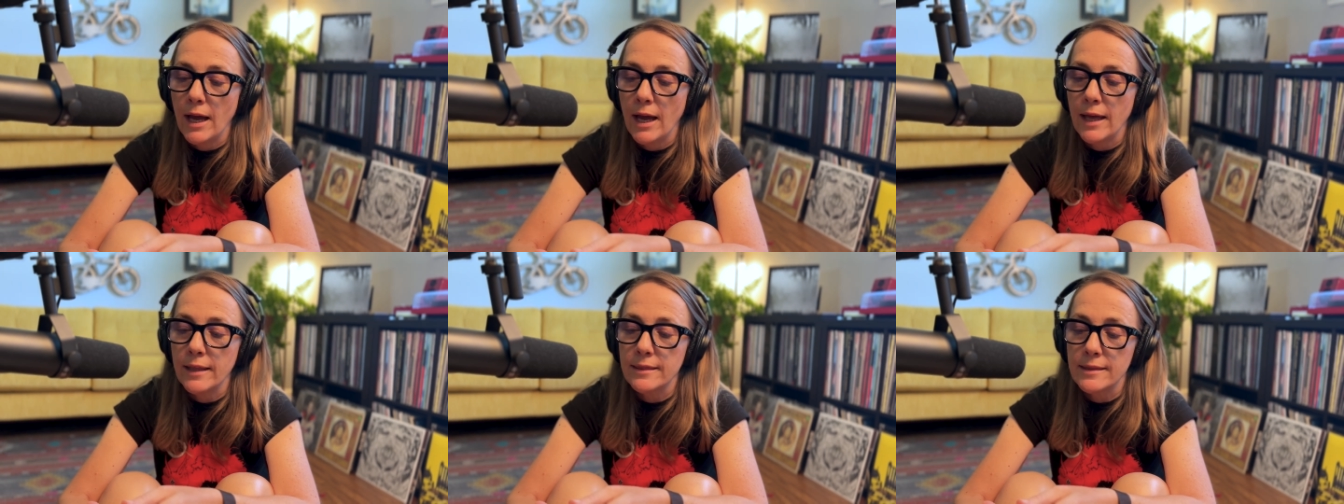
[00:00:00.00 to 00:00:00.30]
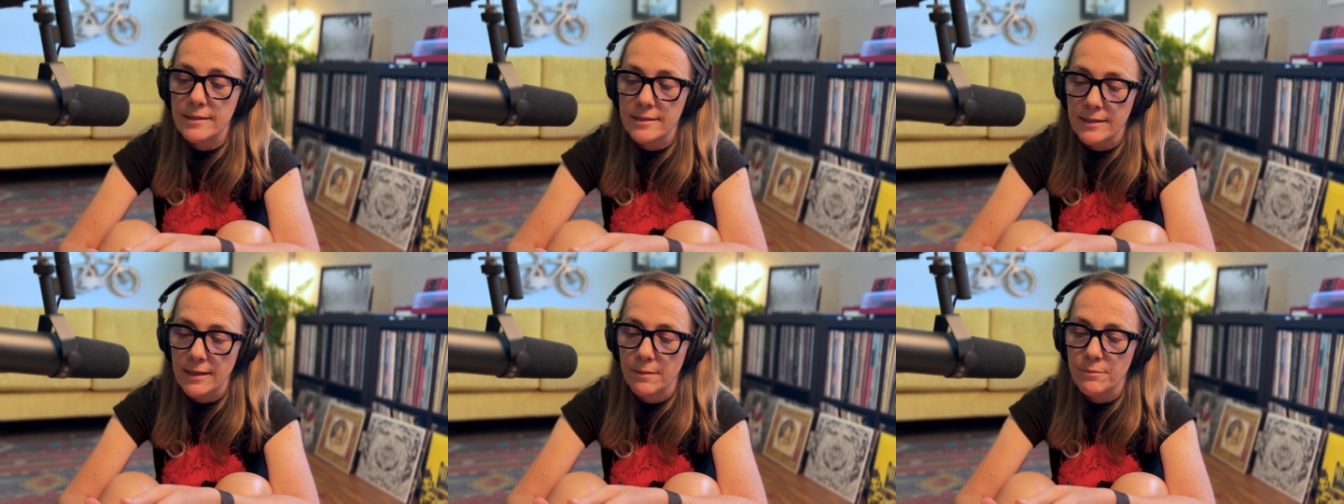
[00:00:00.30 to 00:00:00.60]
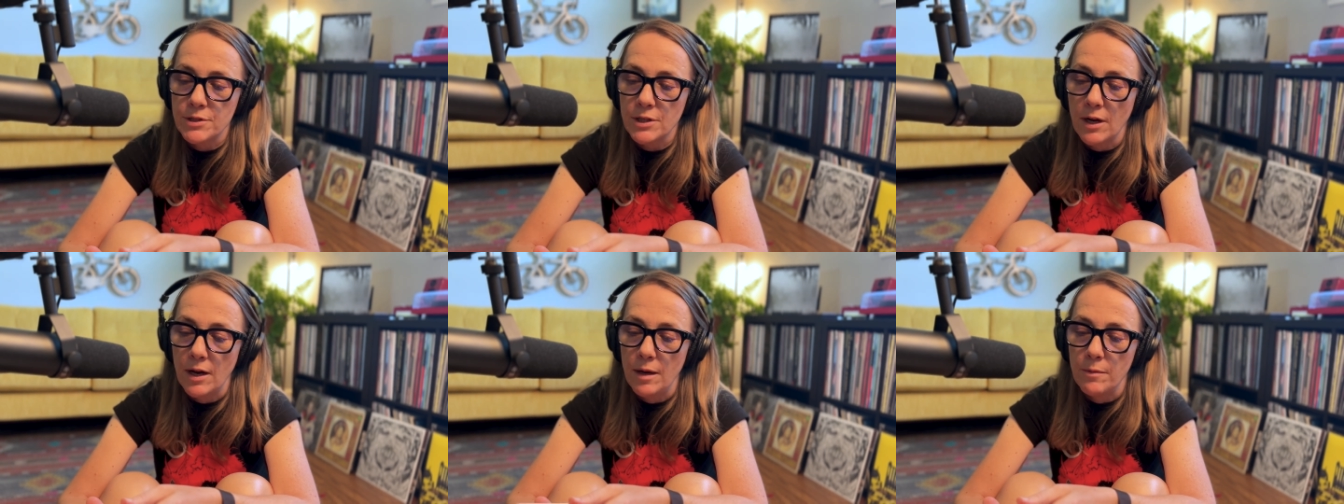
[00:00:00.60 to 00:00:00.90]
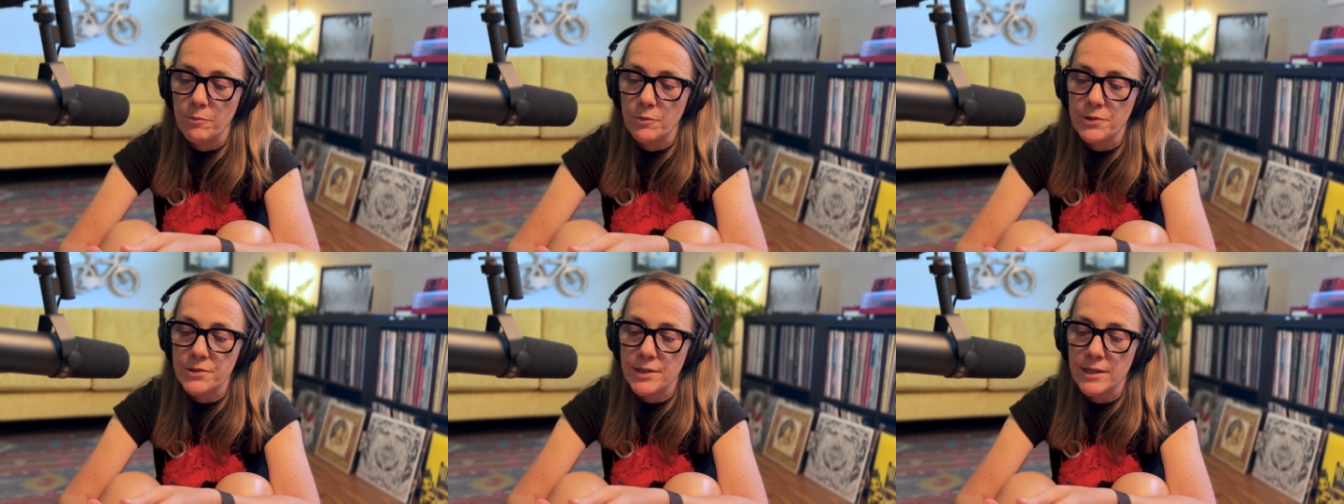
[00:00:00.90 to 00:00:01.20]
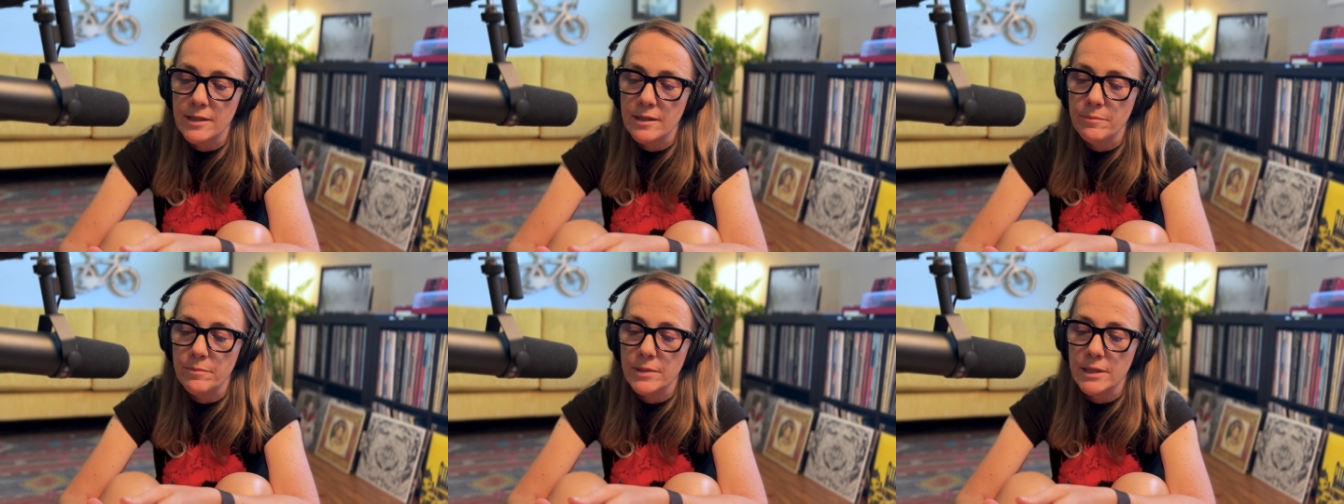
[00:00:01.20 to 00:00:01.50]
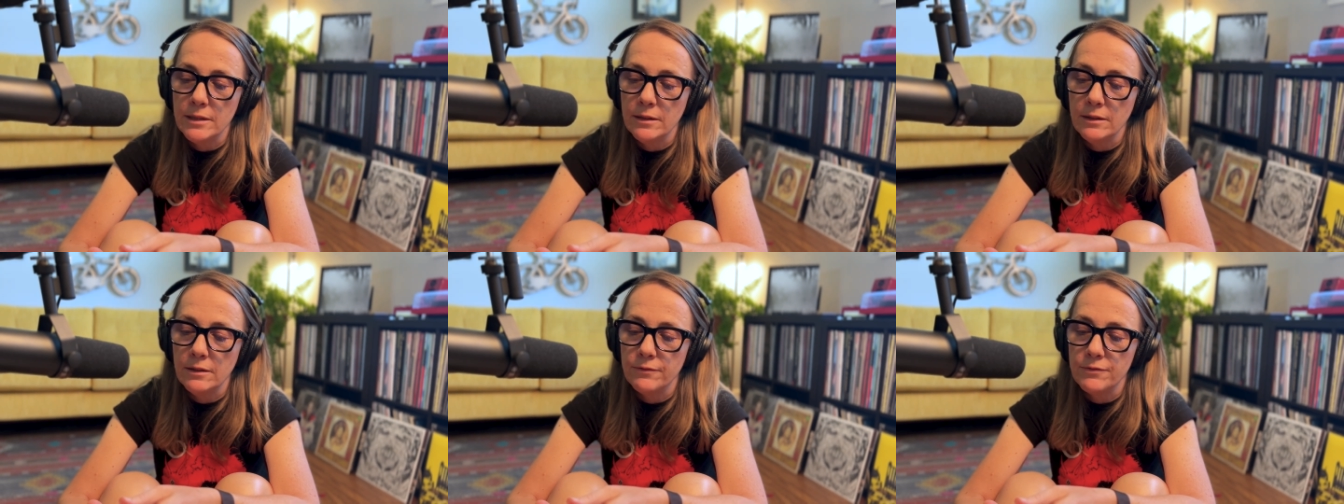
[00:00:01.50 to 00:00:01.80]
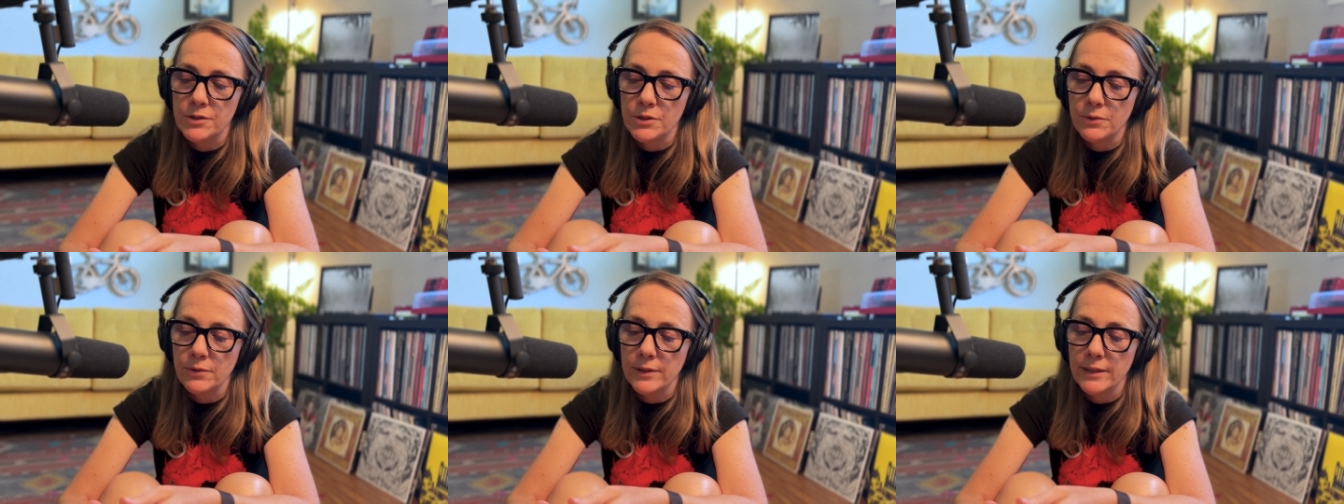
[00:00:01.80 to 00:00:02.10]
at the same time, was in the middle
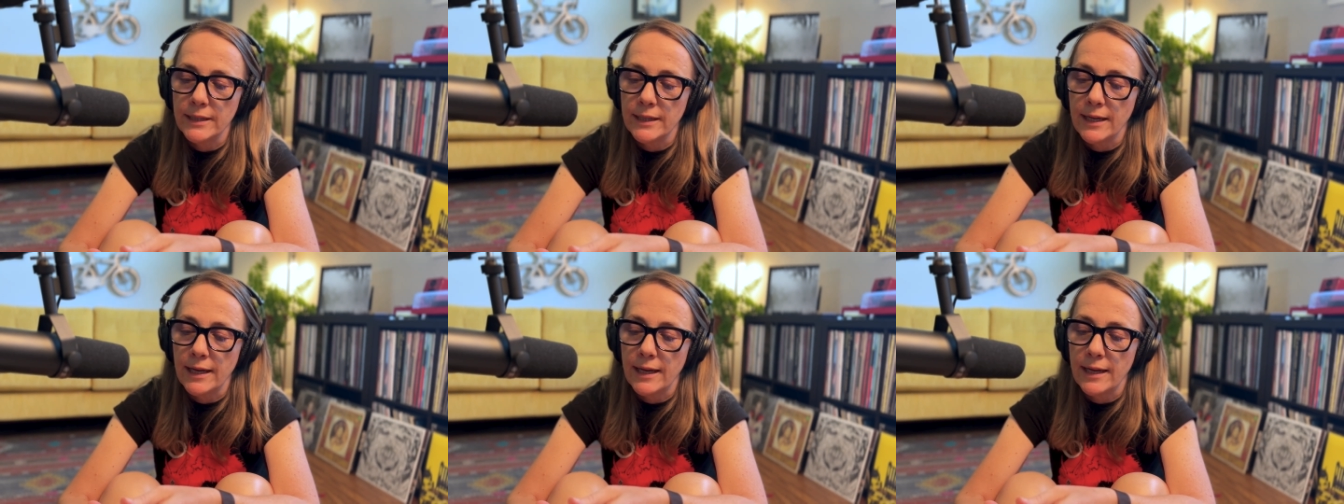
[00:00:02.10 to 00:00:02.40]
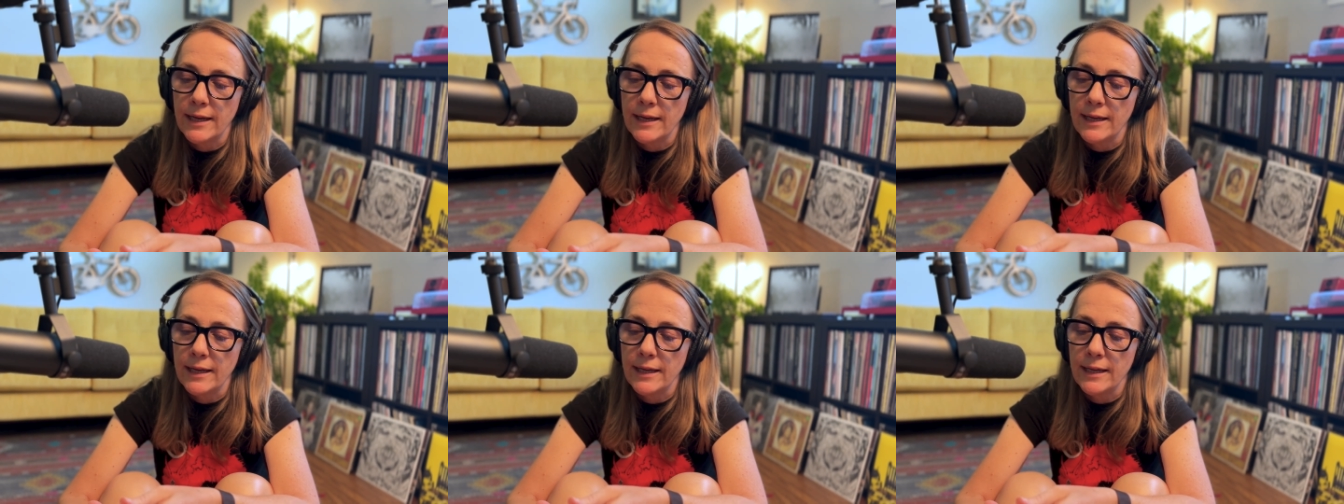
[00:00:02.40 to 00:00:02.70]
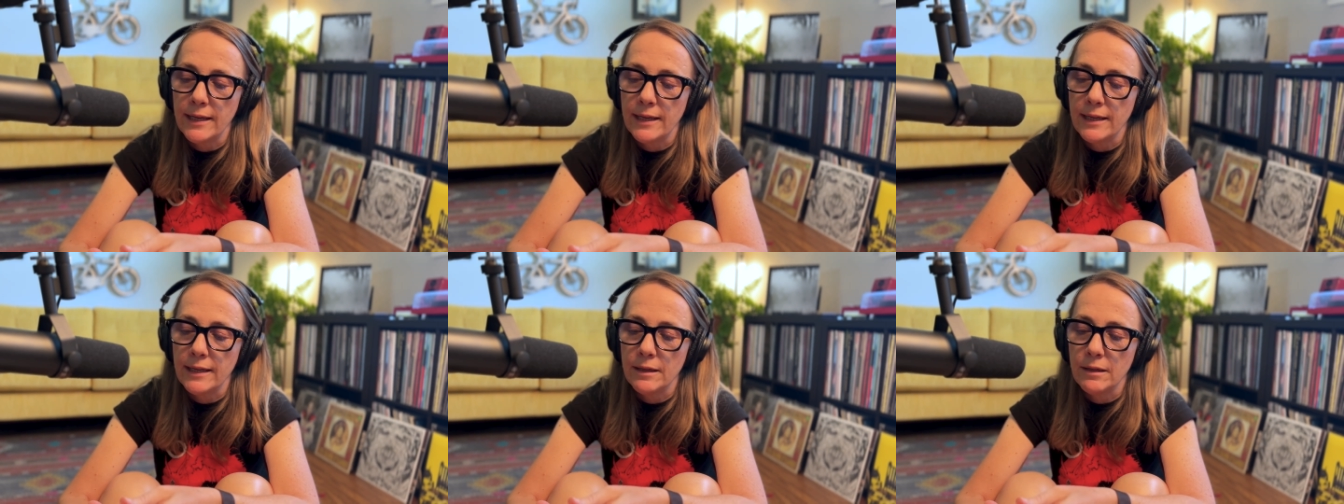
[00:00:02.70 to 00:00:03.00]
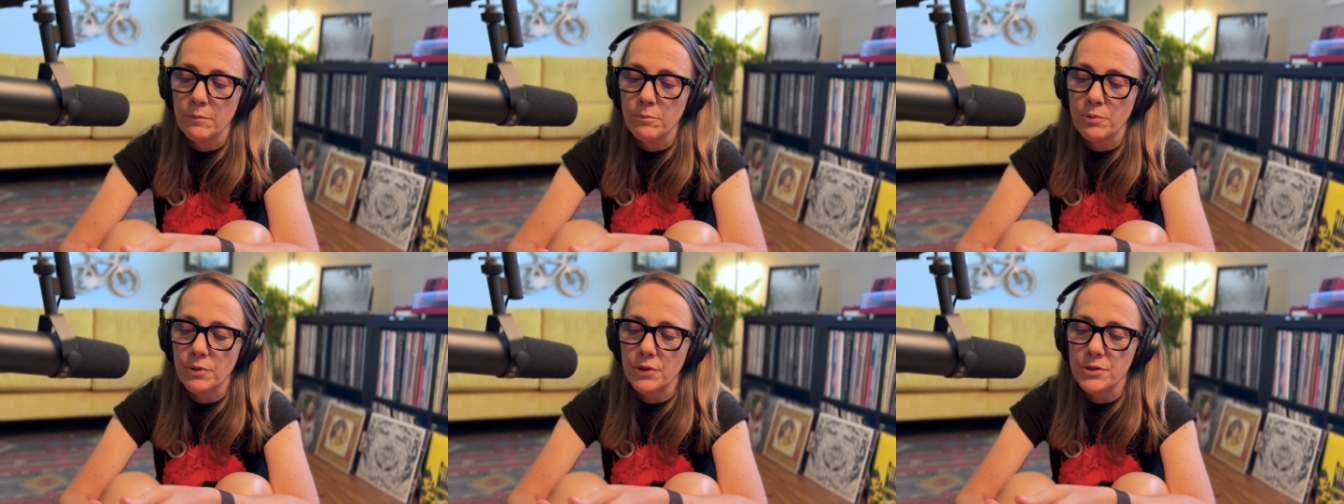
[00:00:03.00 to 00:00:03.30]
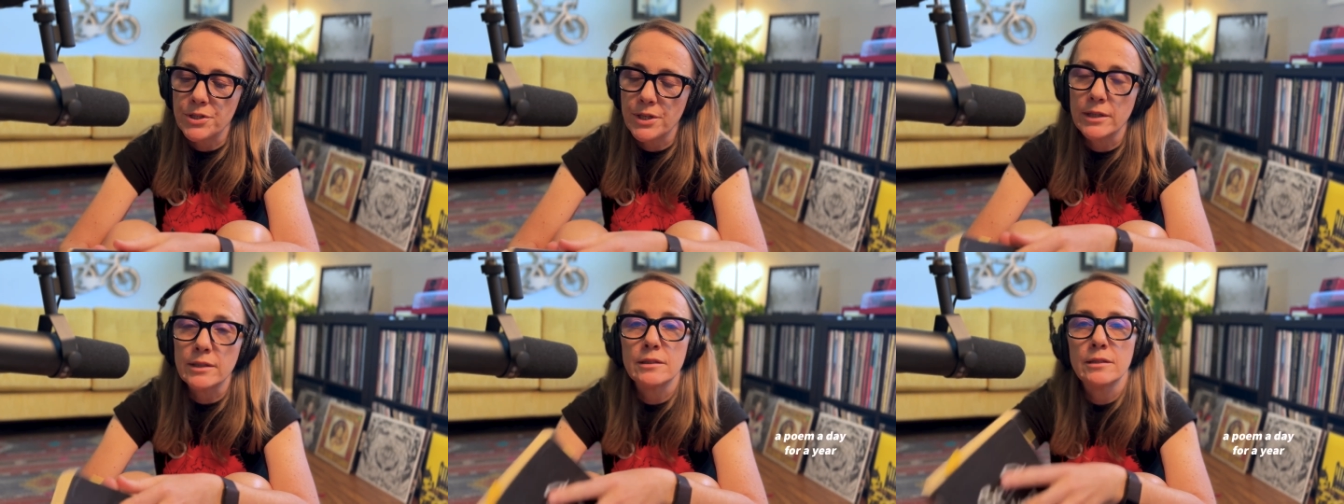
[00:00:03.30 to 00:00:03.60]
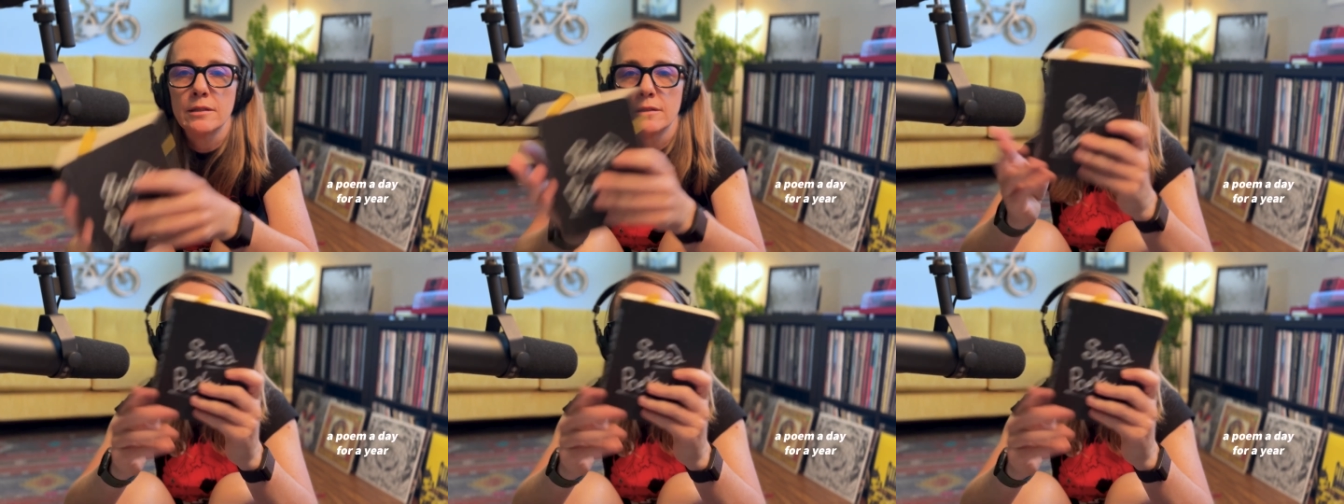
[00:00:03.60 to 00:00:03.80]
of doing a project